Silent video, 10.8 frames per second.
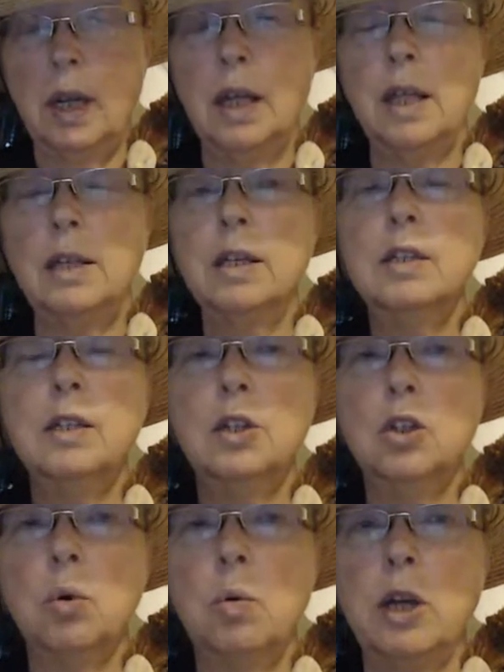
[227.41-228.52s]
And in this
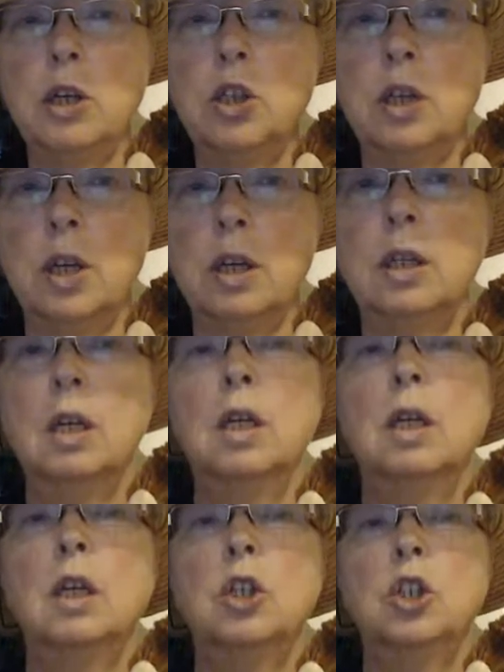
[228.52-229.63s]
situation,
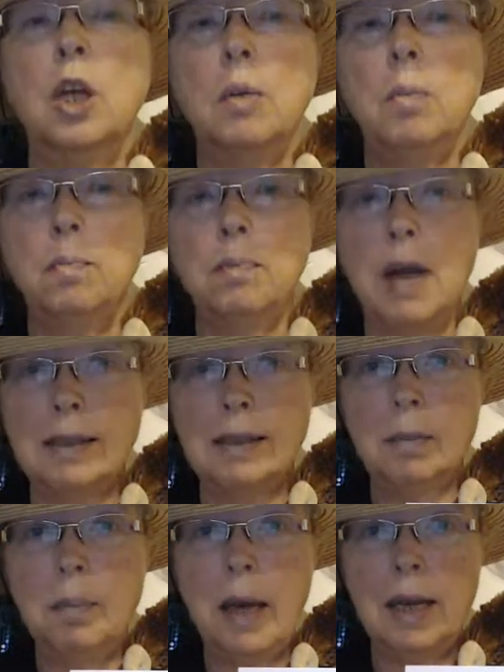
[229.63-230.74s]
she got
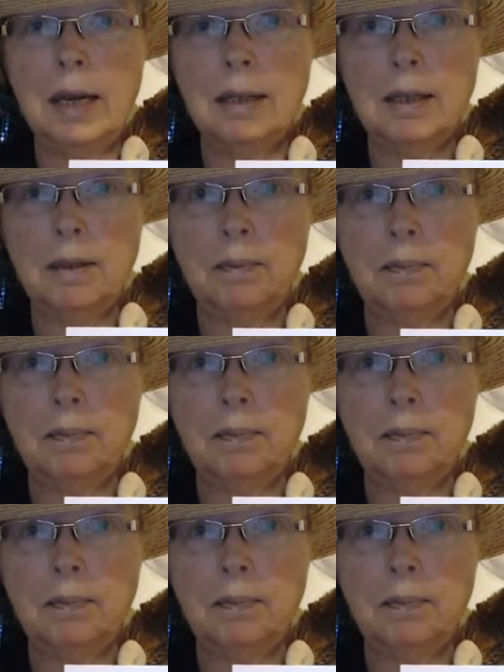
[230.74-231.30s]
some paint,